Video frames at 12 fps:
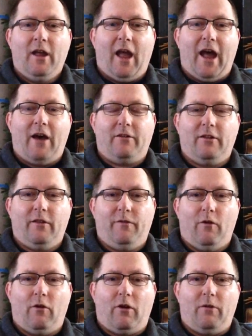out to the
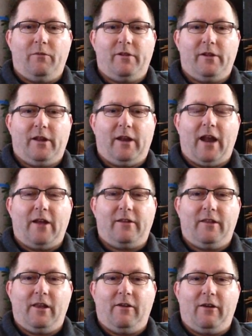forums and out to
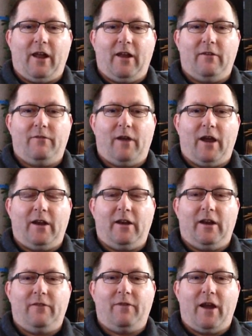the internet and
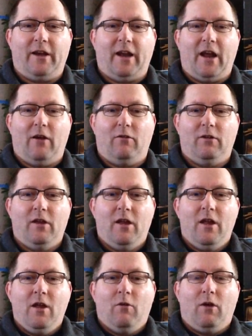find out
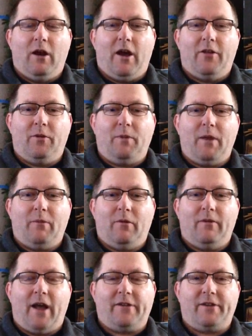what other people
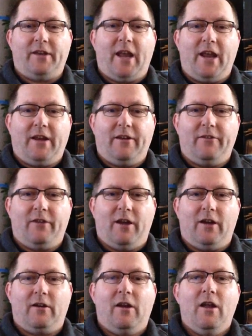have actually taken the
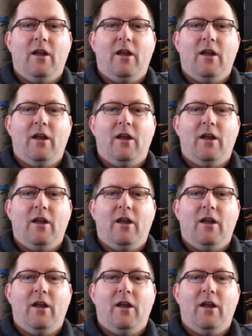drug